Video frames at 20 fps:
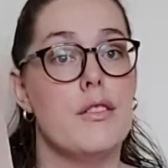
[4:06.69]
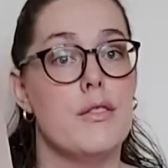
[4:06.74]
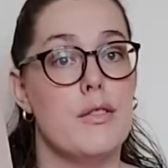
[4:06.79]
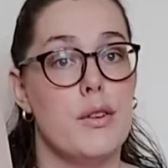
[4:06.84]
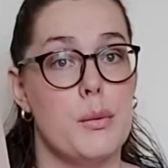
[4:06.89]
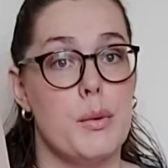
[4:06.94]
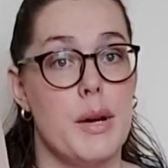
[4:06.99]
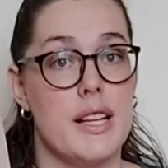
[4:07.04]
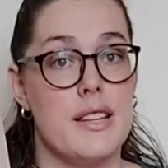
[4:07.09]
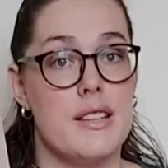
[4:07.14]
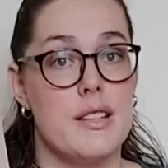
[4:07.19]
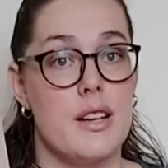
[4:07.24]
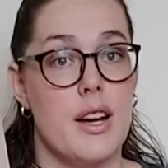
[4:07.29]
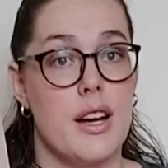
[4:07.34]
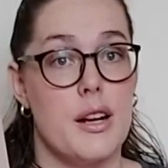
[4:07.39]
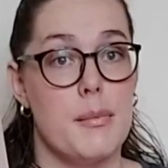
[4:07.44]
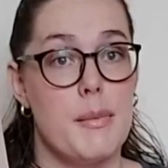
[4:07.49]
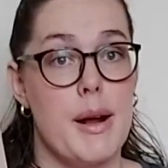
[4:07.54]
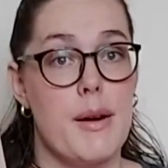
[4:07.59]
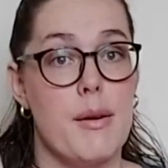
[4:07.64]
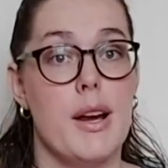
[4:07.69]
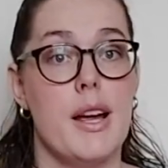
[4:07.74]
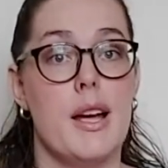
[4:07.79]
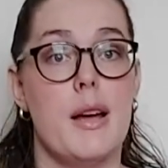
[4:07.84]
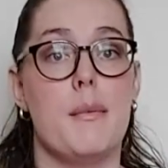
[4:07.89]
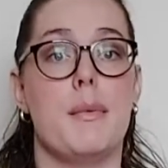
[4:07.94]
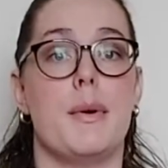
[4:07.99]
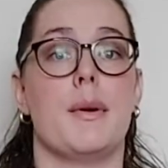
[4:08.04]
for one side of my ramp,